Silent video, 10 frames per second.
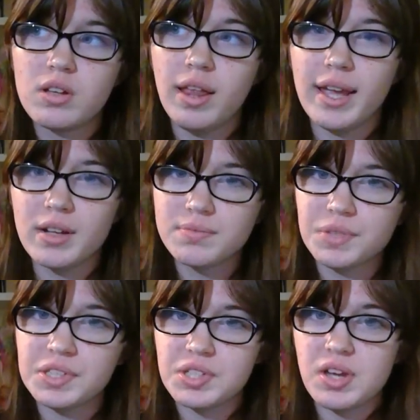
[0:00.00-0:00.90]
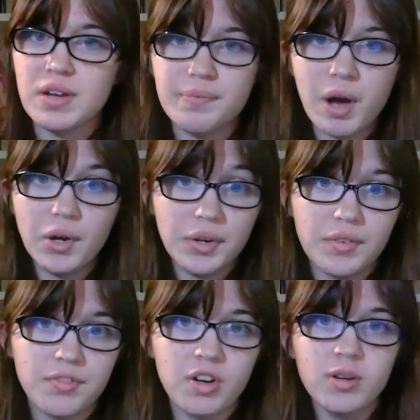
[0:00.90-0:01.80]
like it's uh,
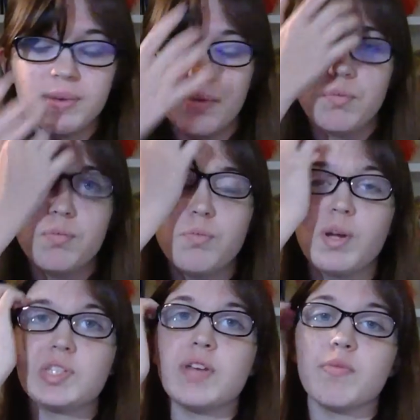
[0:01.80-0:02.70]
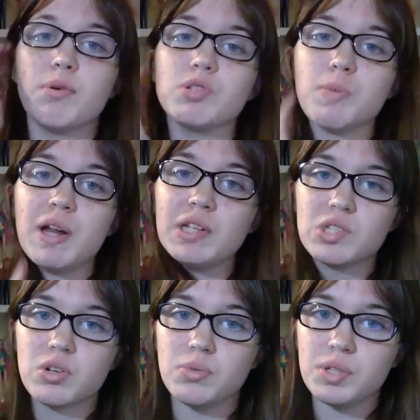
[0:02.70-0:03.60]
unconfirmed and Winx never posts about it,
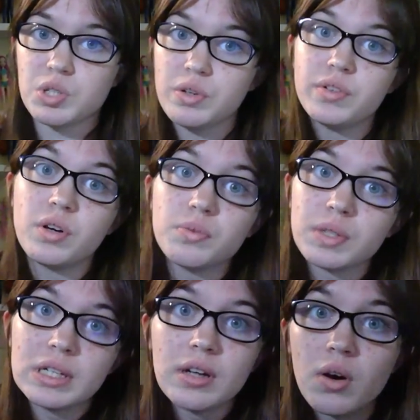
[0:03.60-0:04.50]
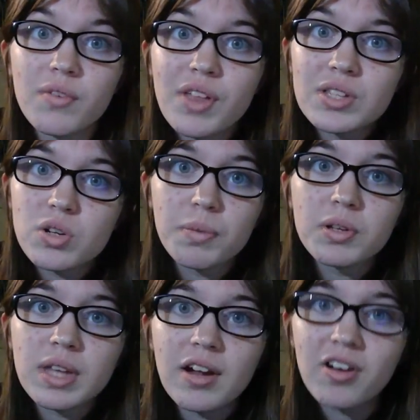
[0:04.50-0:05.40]
so we still don't really know if that's her
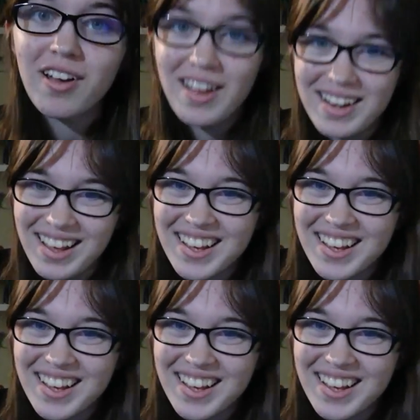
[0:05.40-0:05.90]
birthday or not.